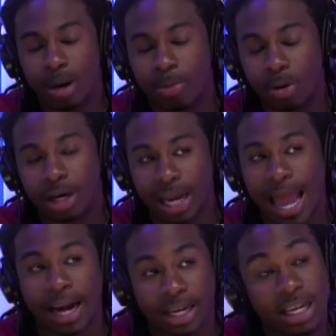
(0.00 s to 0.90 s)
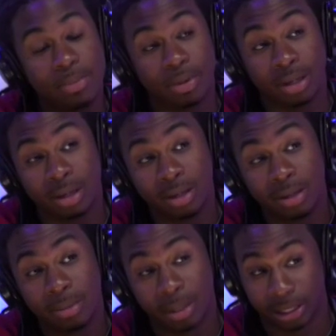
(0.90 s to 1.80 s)
importantly, how to keep it.
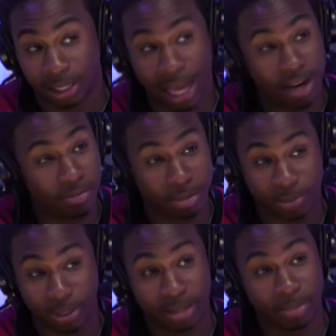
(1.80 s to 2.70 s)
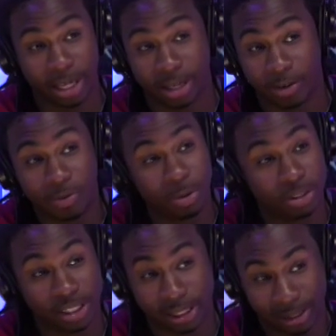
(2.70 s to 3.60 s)
Right. Because a lot of them are spending money on
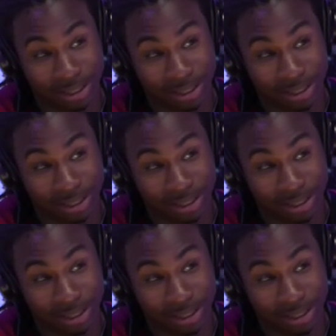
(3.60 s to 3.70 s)
foolishness.